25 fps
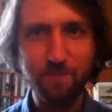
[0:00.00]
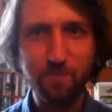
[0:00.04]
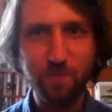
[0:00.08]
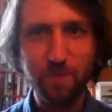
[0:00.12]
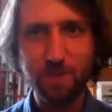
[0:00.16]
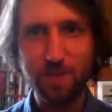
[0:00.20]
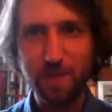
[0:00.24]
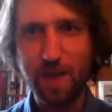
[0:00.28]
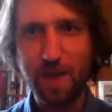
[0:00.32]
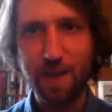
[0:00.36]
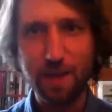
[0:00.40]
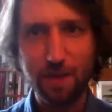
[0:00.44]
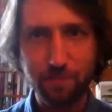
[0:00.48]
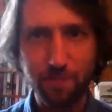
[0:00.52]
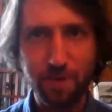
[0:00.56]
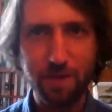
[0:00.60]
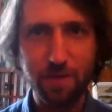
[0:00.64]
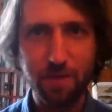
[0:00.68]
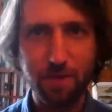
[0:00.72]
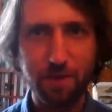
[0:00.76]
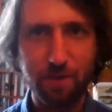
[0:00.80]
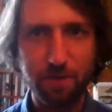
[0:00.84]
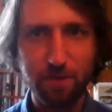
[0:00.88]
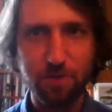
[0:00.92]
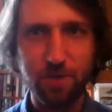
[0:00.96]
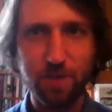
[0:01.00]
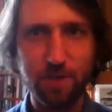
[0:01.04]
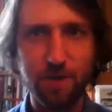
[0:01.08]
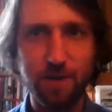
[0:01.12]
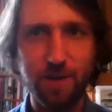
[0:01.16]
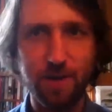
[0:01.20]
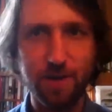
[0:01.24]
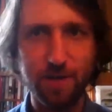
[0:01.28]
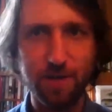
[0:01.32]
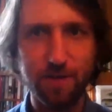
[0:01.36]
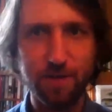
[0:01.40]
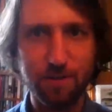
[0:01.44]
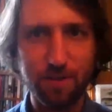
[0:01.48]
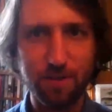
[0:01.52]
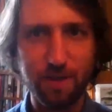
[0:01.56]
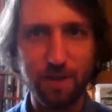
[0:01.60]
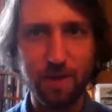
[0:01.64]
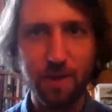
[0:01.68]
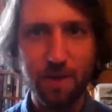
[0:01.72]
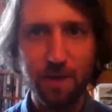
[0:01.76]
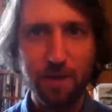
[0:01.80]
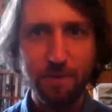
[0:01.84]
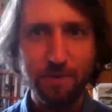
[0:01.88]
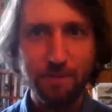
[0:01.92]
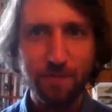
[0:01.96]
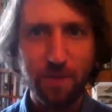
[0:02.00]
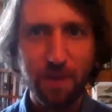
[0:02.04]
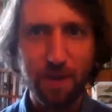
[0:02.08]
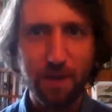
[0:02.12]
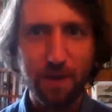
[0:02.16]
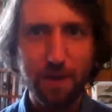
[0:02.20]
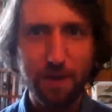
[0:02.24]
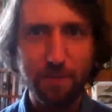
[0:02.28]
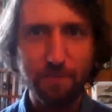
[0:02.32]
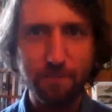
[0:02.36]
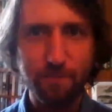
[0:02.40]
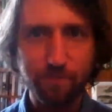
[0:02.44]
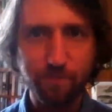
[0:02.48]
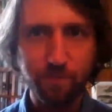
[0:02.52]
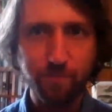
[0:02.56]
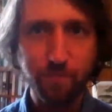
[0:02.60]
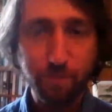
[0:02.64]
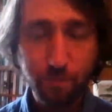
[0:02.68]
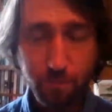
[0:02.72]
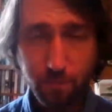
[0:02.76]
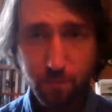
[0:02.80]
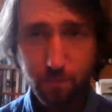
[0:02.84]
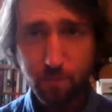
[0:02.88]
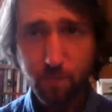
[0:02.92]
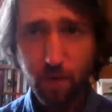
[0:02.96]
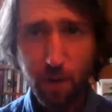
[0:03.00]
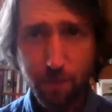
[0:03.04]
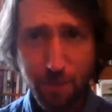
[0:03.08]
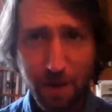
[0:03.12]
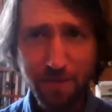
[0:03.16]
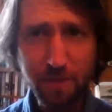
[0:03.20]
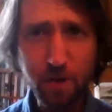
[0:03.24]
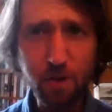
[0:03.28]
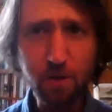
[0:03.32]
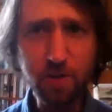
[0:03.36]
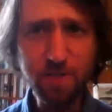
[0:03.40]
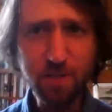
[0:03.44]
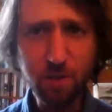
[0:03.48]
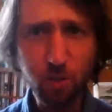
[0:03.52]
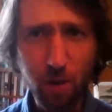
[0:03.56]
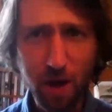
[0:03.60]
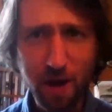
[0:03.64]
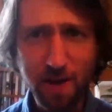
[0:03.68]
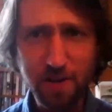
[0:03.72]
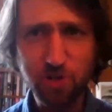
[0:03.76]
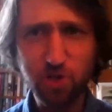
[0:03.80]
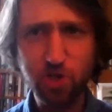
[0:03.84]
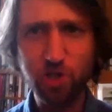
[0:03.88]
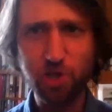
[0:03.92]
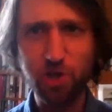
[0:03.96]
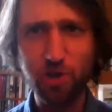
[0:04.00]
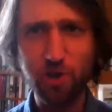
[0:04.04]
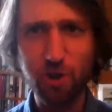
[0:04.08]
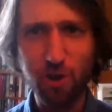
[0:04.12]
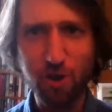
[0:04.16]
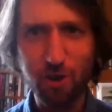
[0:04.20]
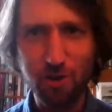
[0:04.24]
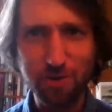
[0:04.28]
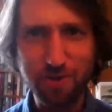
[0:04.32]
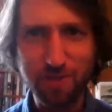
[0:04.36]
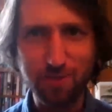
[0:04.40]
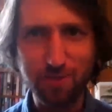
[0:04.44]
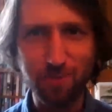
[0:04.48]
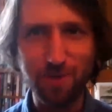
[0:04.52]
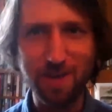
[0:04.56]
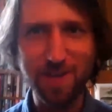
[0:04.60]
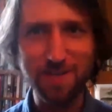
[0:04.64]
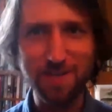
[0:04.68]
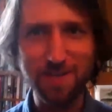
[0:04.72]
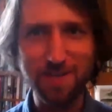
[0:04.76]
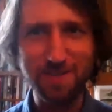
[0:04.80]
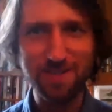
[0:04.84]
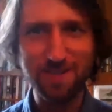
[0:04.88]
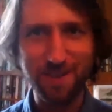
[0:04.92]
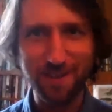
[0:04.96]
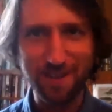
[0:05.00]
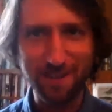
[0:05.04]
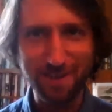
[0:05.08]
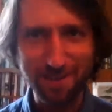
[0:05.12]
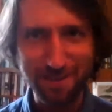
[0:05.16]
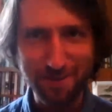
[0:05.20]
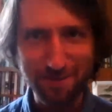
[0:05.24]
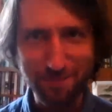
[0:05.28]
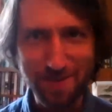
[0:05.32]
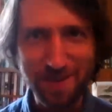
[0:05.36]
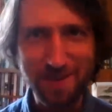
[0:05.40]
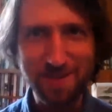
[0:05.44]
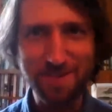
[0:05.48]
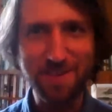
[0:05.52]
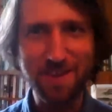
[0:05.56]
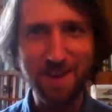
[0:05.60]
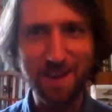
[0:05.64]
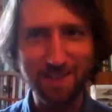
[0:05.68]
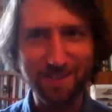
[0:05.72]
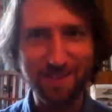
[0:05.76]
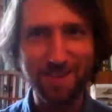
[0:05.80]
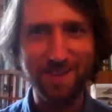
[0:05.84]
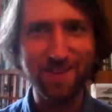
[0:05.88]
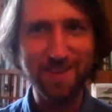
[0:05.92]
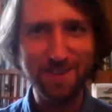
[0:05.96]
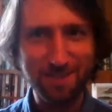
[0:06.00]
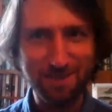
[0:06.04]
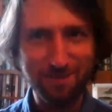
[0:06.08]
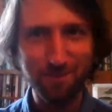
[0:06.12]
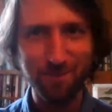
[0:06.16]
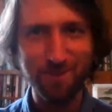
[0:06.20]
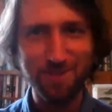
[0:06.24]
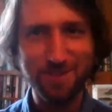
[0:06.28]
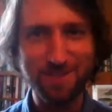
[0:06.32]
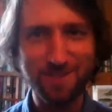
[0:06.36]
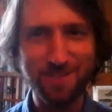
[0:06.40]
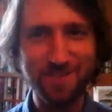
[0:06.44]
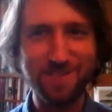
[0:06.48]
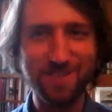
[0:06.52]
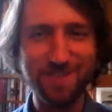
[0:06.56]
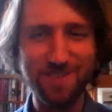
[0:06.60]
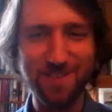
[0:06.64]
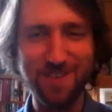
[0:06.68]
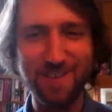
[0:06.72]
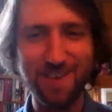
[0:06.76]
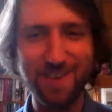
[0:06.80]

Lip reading: they meaning generals. But also NGOs, Western media, the list was